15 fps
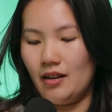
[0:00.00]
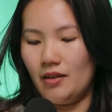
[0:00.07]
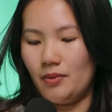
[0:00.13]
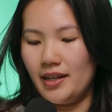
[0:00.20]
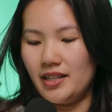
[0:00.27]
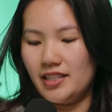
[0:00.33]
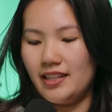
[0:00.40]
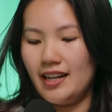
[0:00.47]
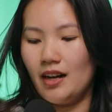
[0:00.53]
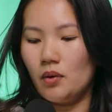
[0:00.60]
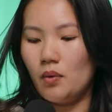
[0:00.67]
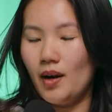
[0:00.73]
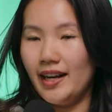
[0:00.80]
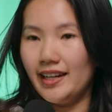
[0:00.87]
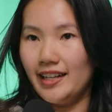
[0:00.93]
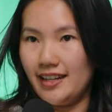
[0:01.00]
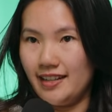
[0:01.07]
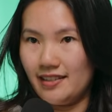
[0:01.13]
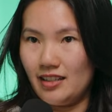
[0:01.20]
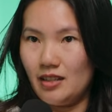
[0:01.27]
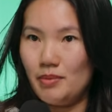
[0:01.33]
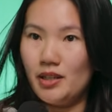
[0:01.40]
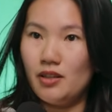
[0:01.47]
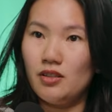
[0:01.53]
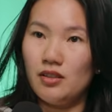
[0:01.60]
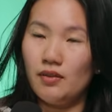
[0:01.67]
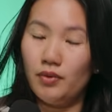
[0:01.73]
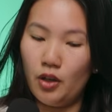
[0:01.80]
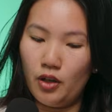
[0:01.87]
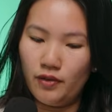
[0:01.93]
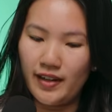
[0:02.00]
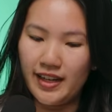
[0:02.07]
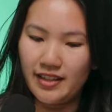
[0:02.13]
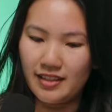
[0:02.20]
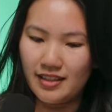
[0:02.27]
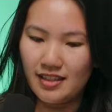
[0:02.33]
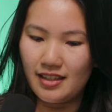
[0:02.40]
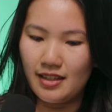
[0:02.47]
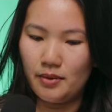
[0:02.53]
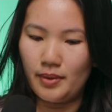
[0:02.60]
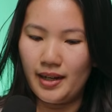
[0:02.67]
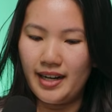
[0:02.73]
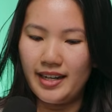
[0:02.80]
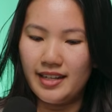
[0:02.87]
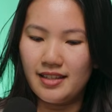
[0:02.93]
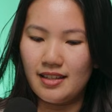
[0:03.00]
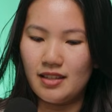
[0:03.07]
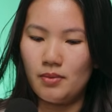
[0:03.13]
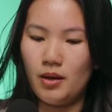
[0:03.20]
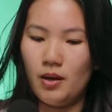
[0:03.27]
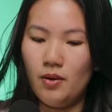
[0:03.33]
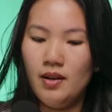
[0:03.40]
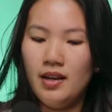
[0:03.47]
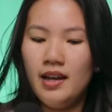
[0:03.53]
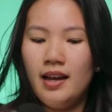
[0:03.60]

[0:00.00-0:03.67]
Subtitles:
rented out quite easily because of low vacancy rates as well,